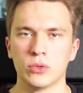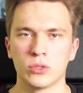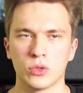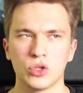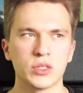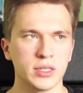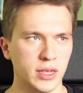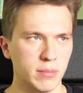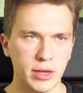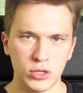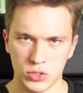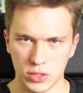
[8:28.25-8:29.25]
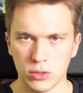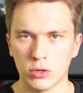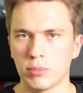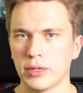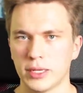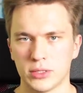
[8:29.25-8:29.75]
So just like Majesty Lord
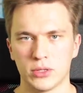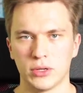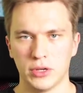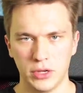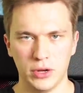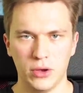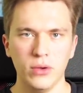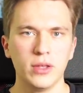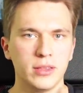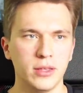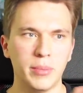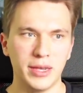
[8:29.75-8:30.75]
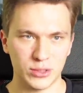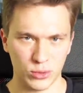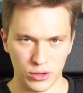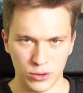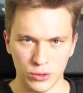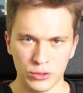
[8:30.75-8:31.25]
Blaster, you know, the base
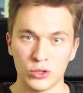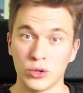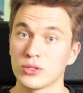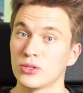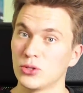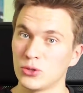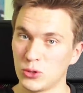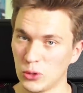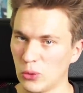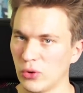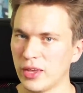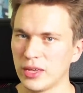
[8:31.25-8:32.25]
critical turns into 2.